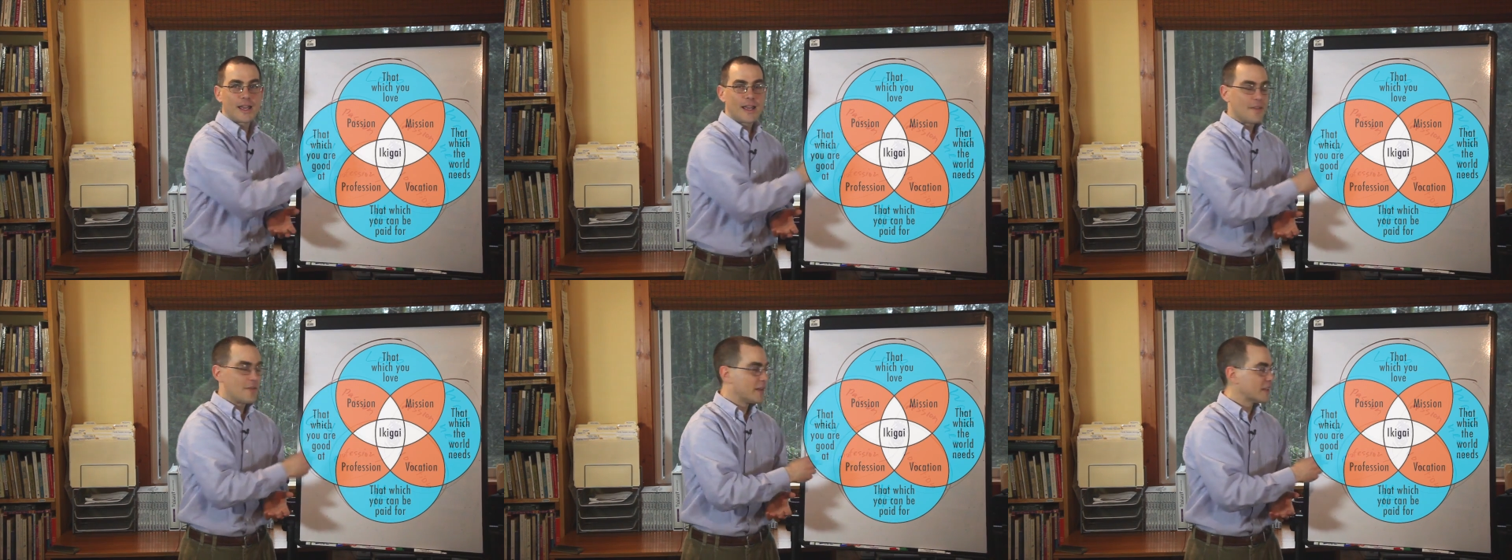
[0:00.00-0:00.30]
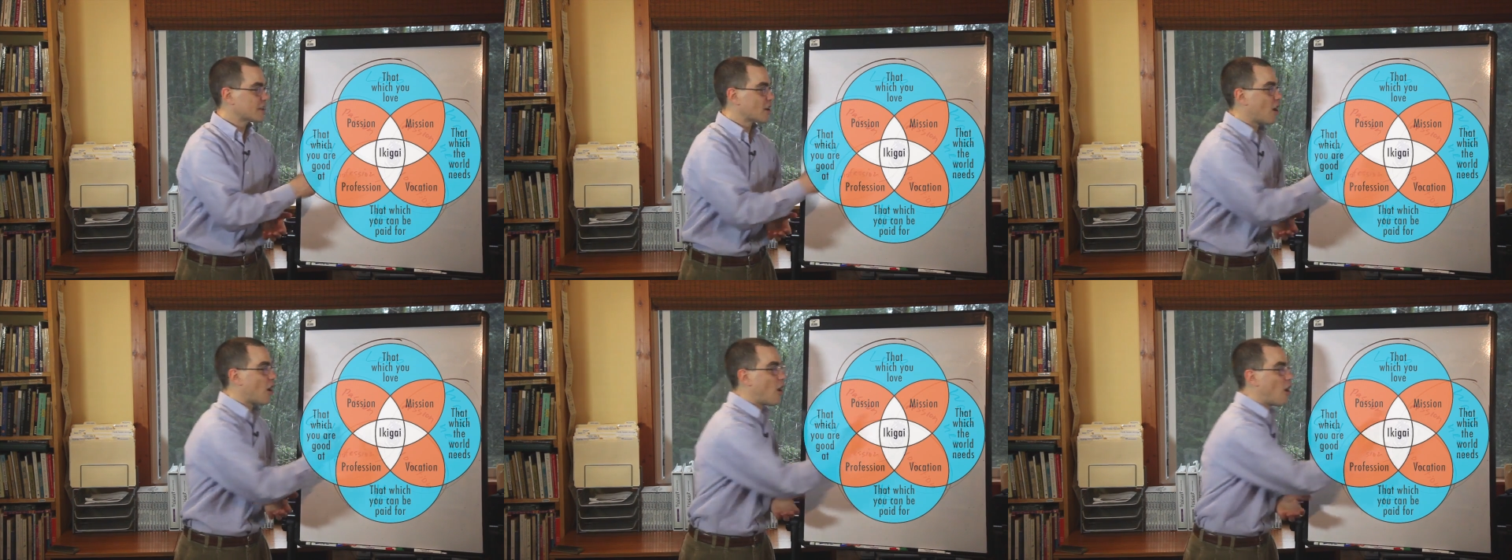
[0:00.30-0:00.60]

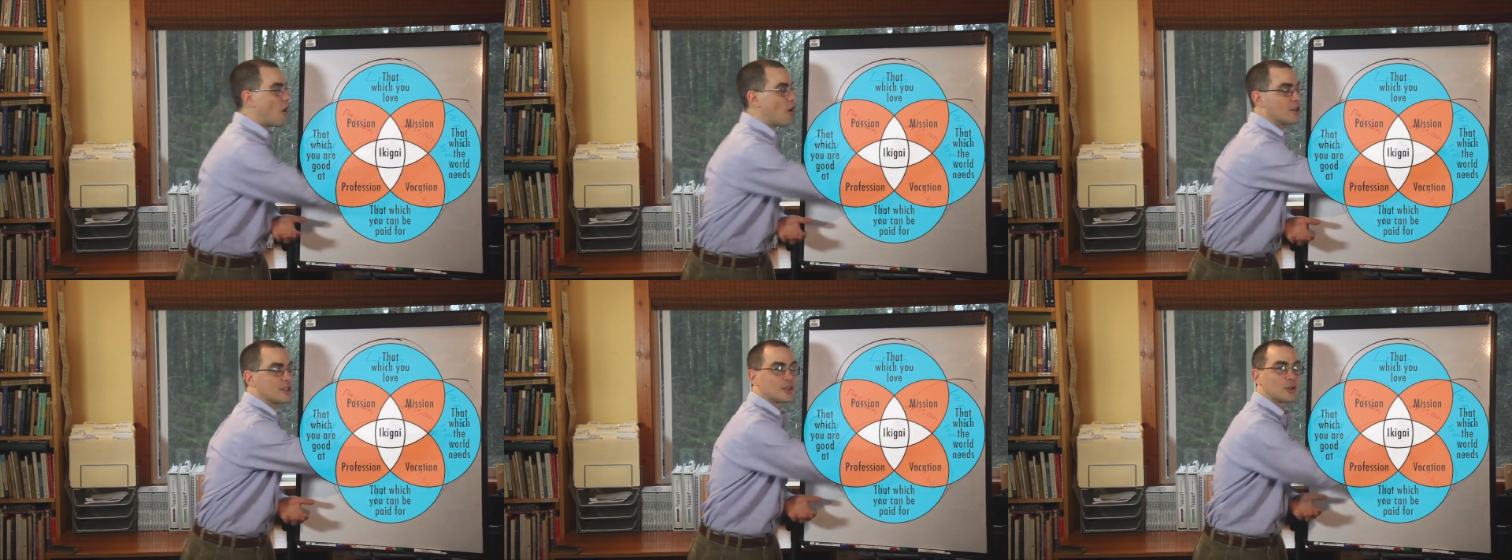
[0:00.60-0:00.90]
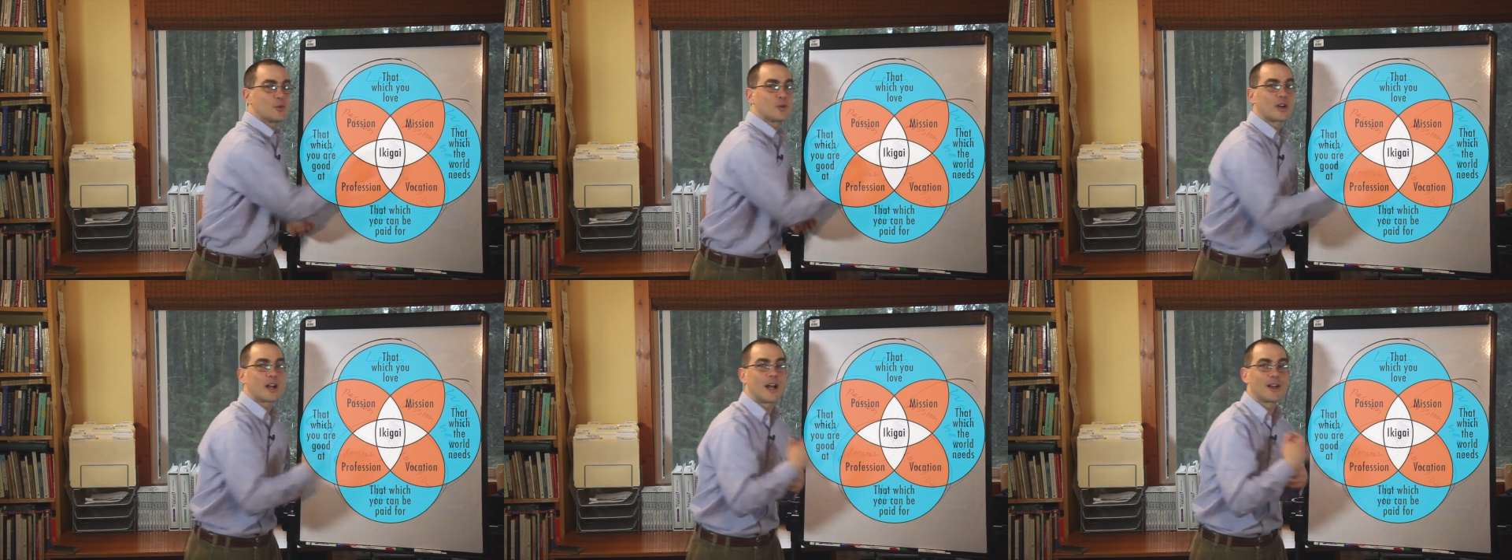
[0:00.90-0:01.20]
that's
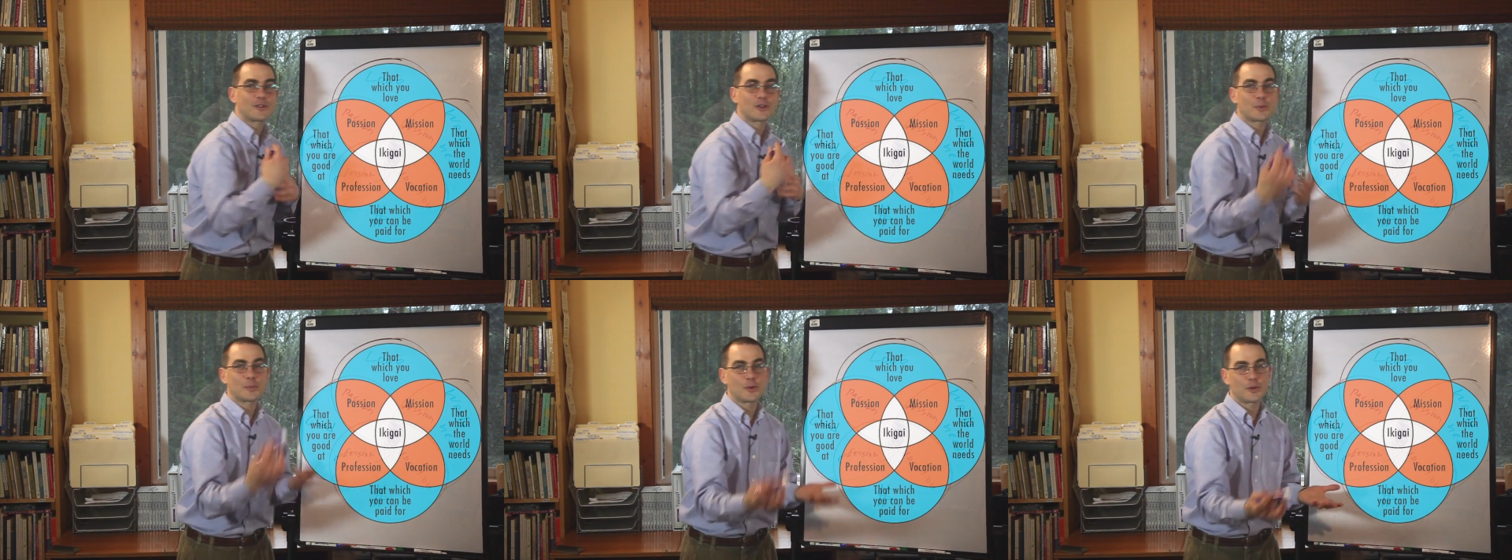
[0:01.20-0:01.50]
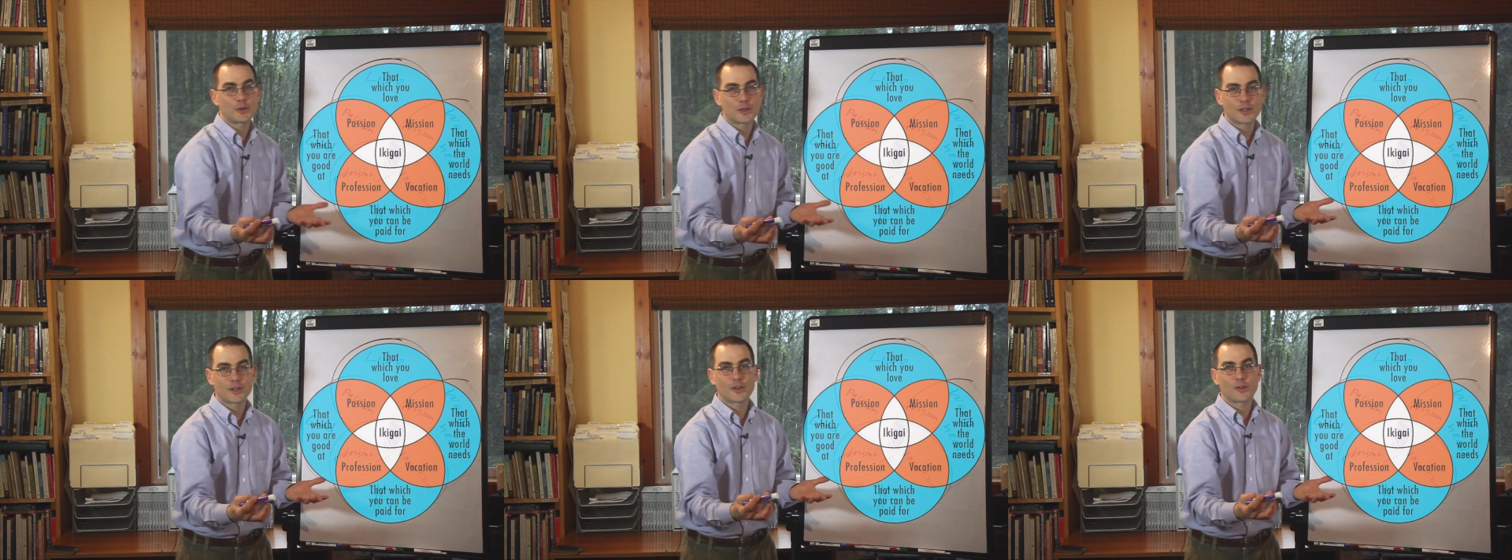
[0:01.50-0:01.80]
also a
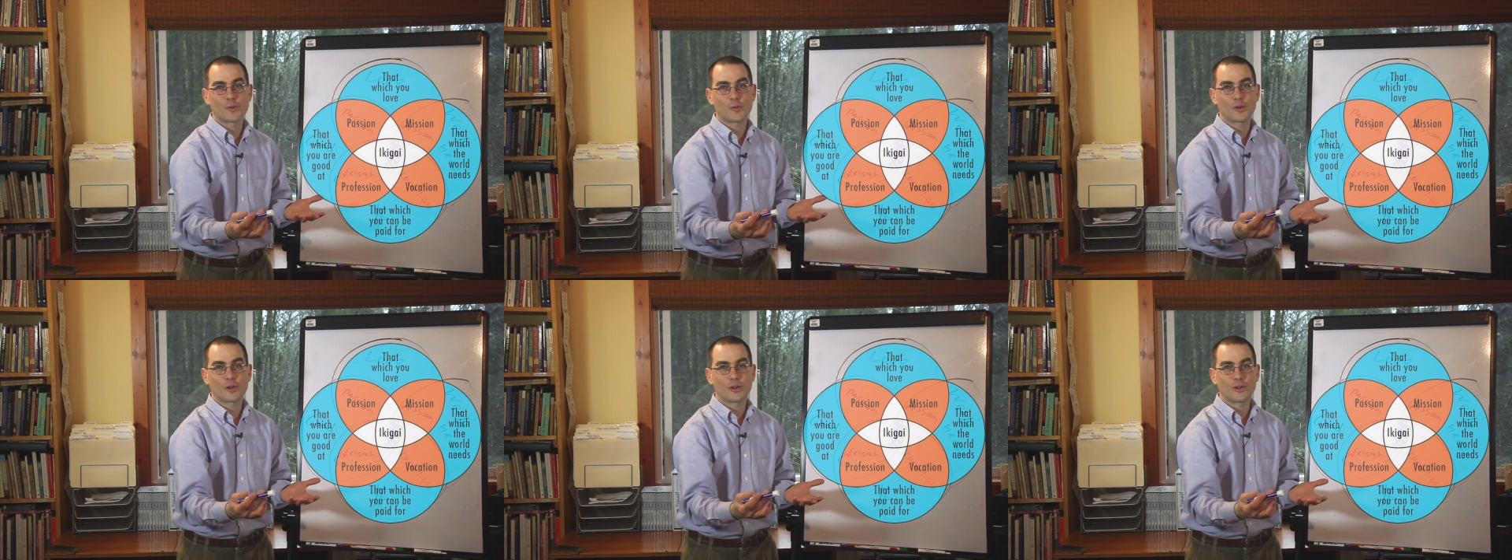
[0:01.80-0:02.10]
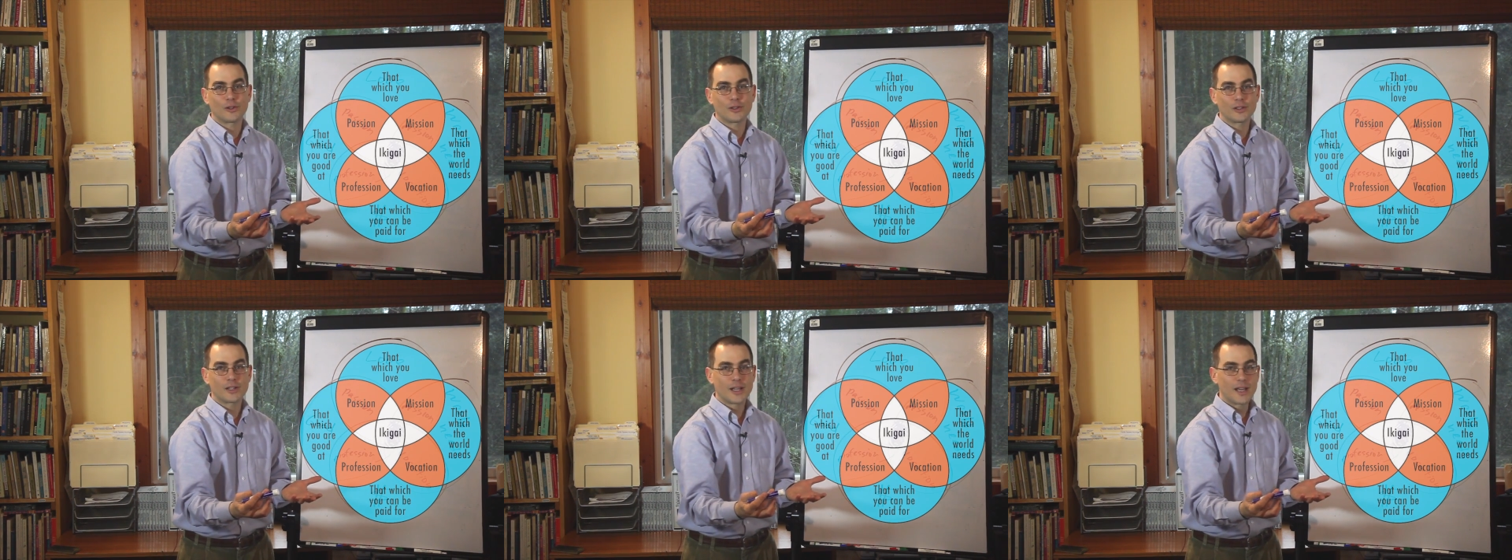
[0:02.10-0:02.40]
contribution to the
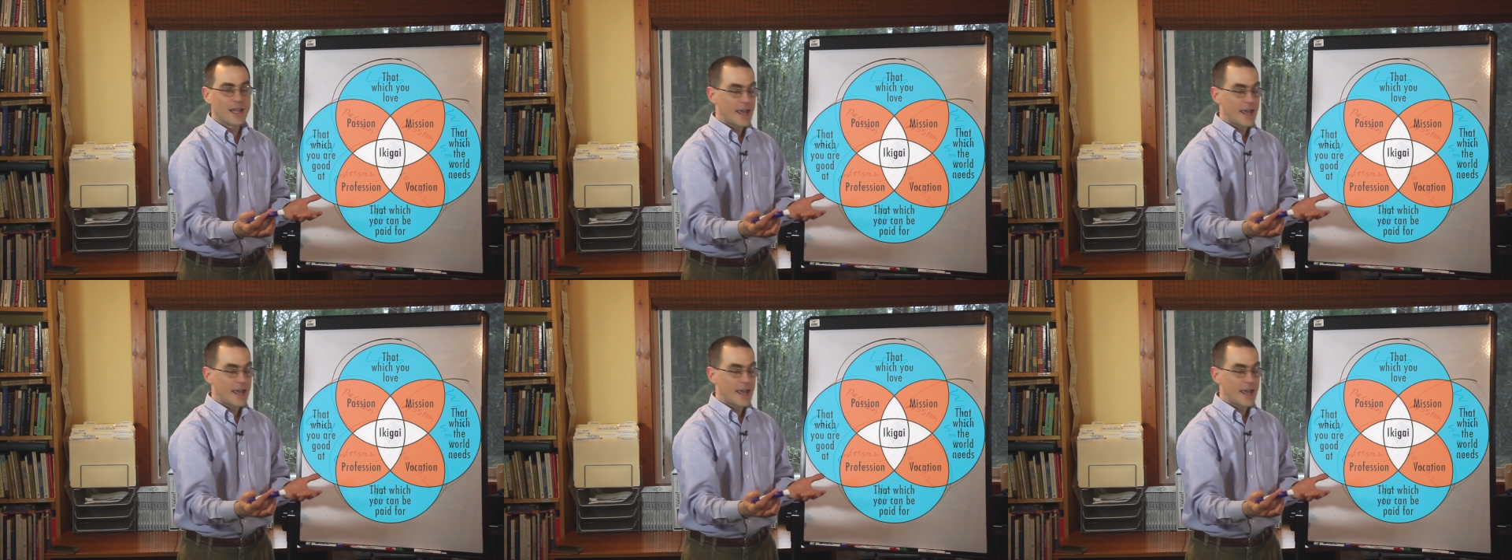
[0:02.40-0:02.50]
world,